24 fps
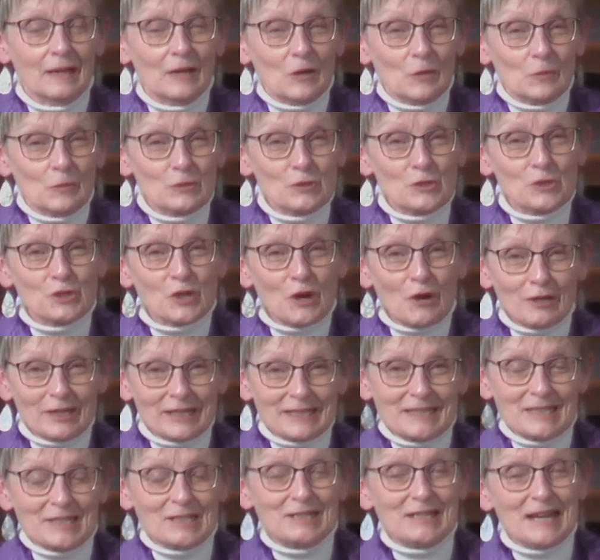We're
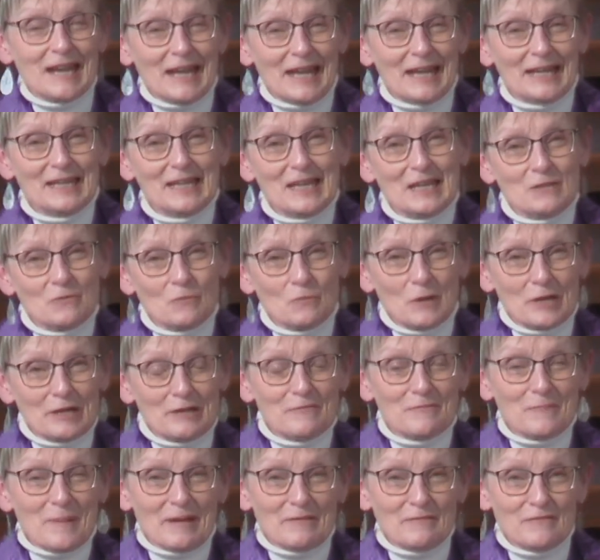starting today in one
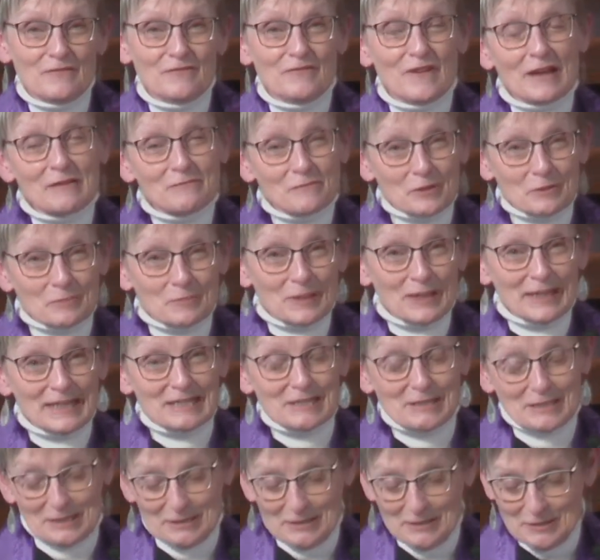of my favorite
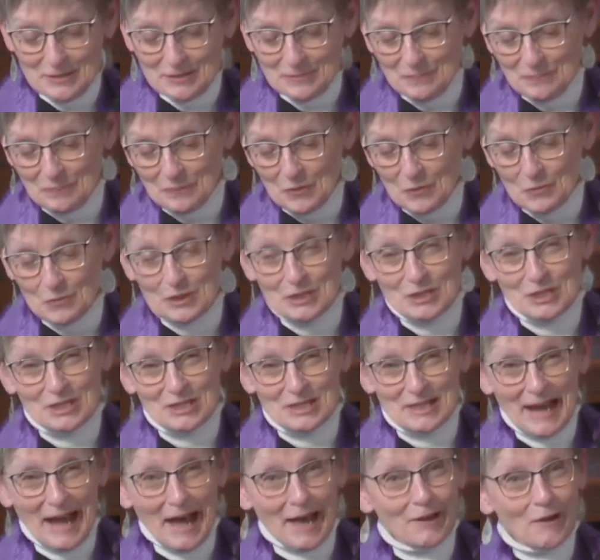places, which is
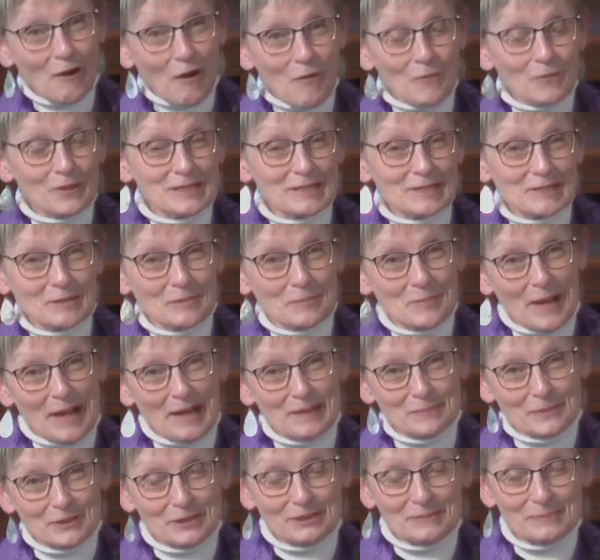not always the
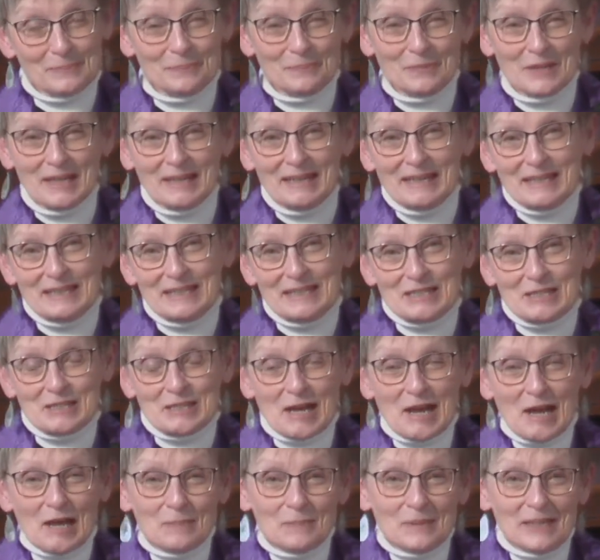Bible. This
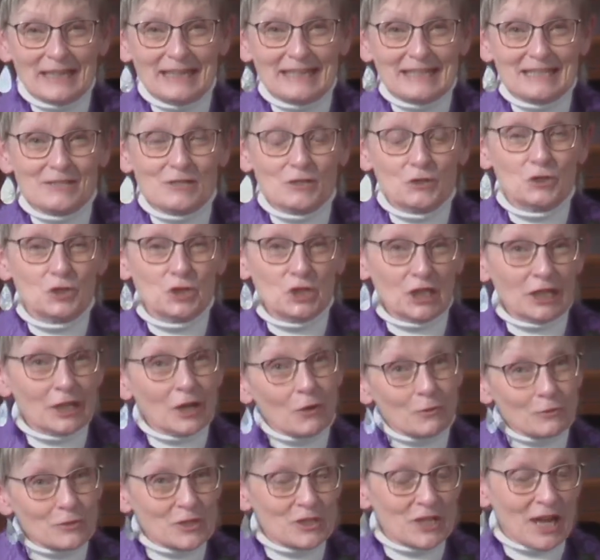time it is
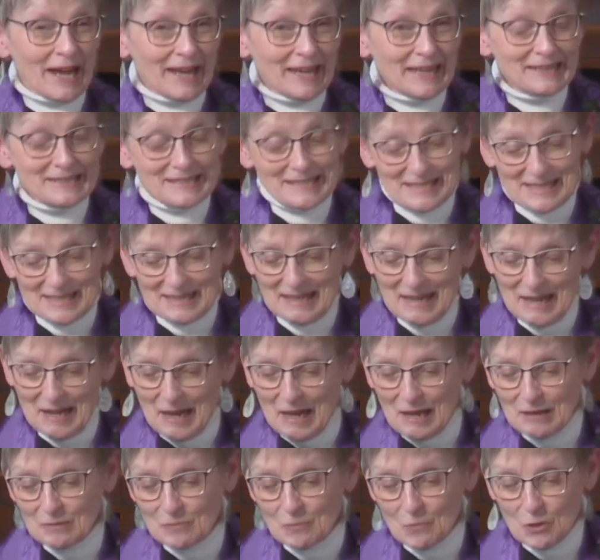geoscience,
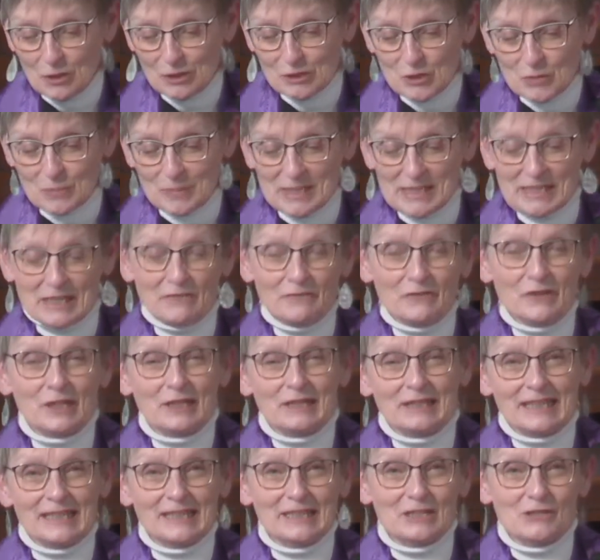and more
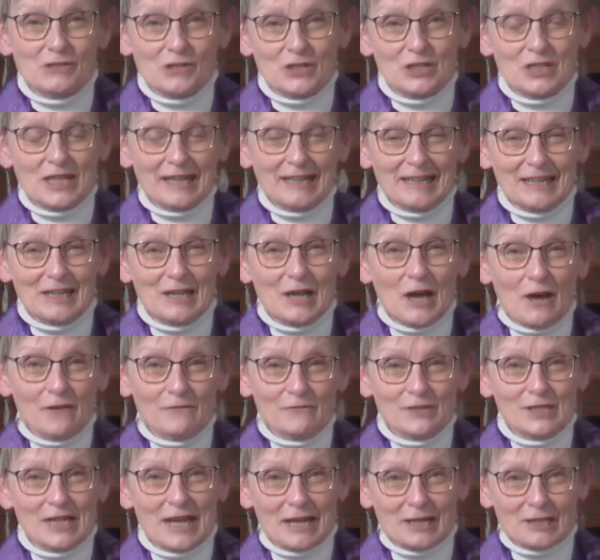specifically the study
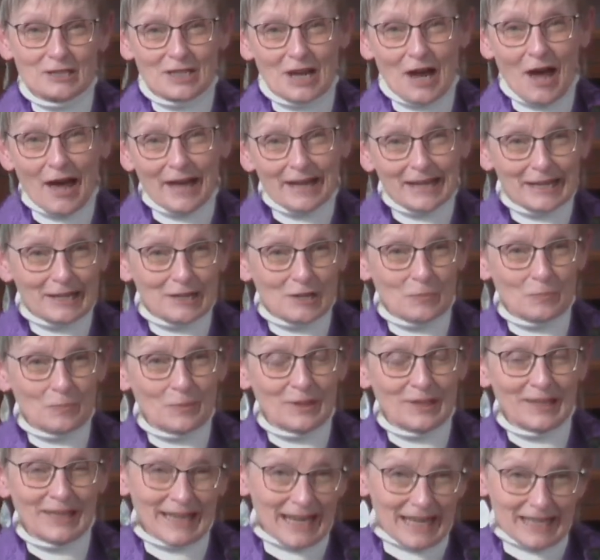of tectonic
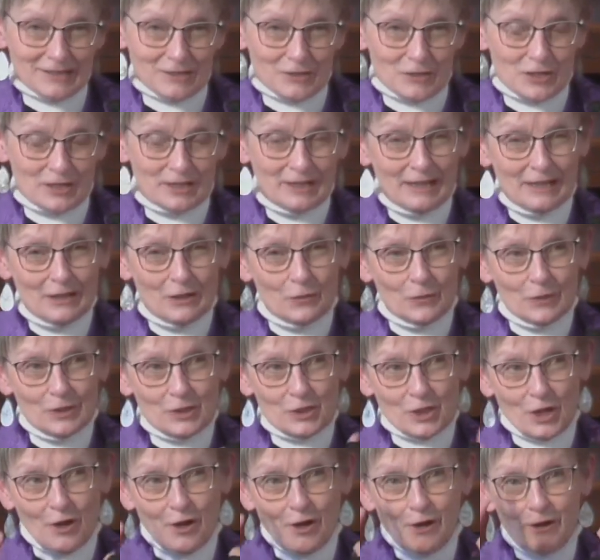plates, which
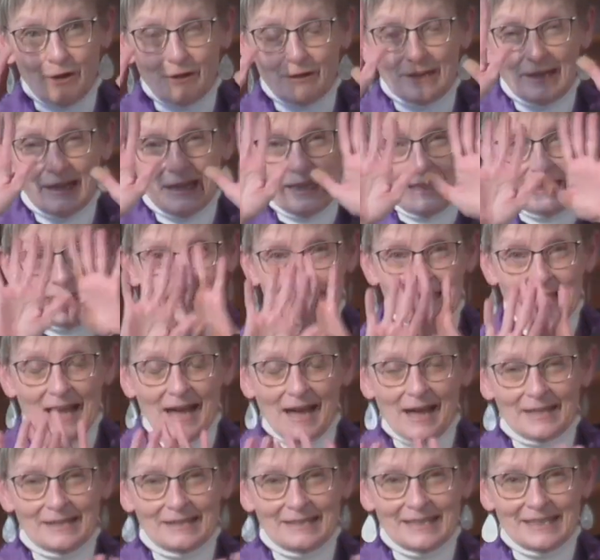are the
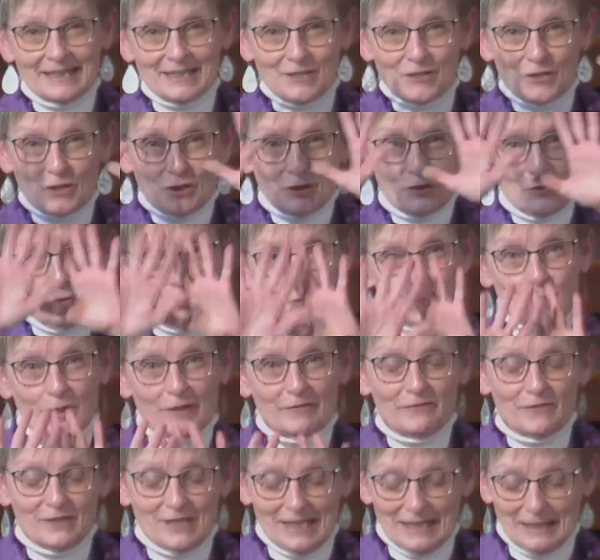continents
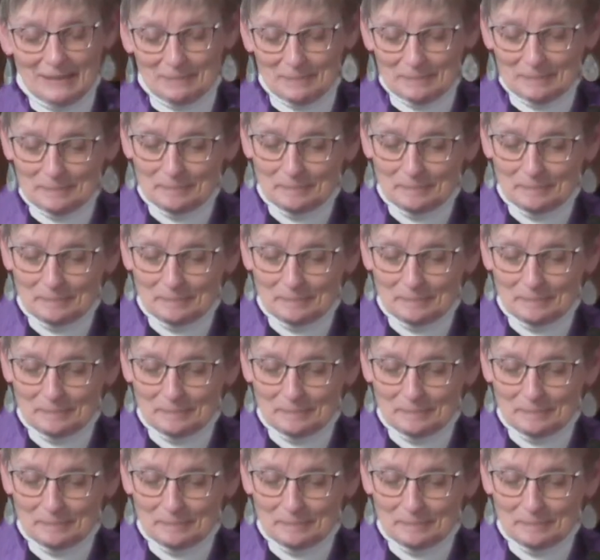drifting.